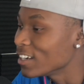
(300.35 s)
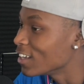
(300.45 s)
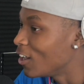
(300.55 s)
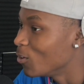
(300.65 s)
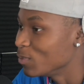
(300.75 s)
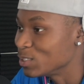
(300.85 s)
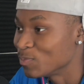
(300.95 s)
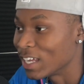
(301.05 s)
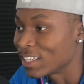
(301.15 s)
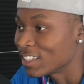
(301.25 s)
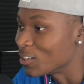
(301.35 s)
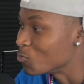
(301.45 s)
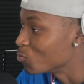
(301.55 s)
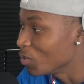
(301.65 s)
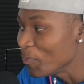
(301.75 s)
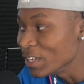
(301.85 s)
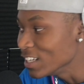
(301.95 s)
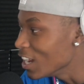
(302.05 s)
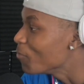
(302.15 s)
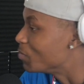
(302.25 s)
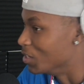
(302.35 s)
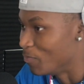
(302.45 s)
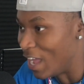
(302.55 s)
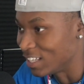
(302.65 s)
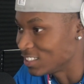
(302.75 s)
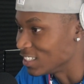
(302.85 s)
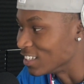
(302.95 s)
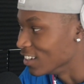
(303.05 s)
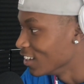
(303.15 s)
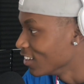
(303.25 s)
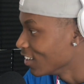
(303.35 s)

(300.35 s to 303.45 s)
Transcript: of the homies back there ripping it up in the back seat.